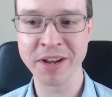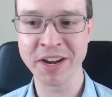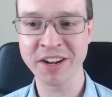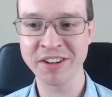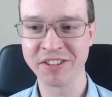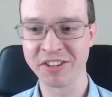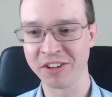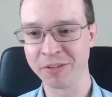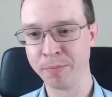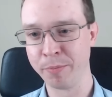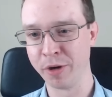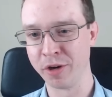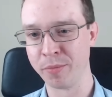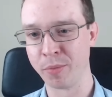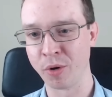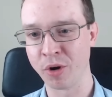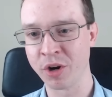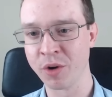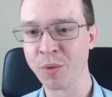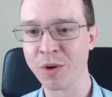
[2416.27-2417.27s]
this
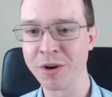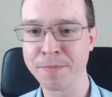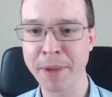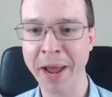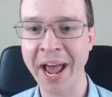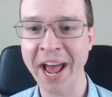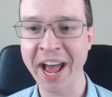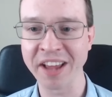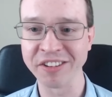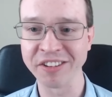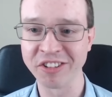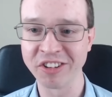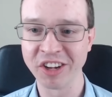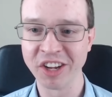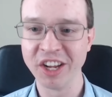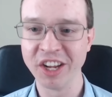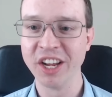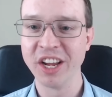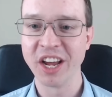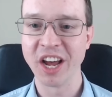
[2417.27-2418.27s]
billboard would pass
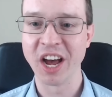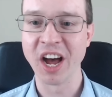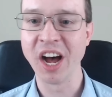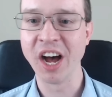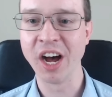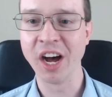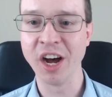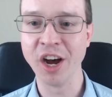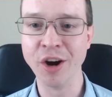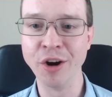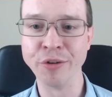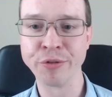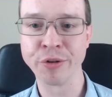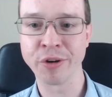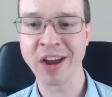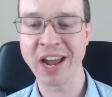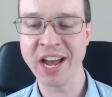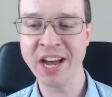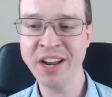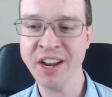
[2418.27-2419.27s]

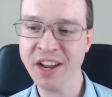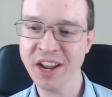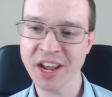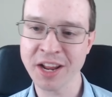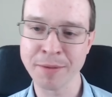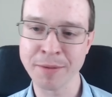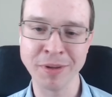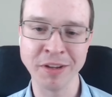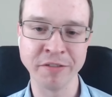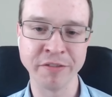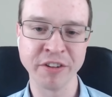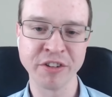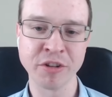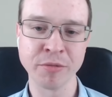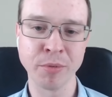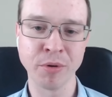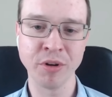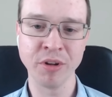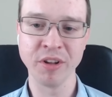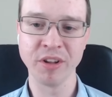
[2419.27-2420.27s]
overhead and be
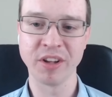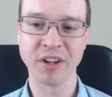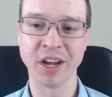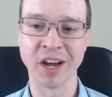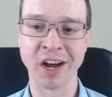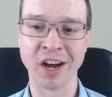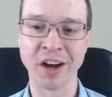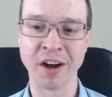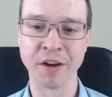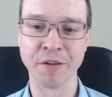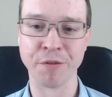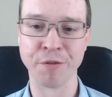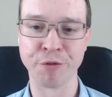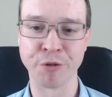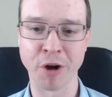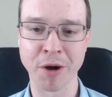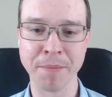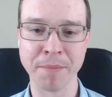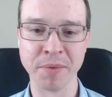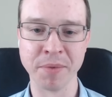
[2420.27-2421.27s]
visible from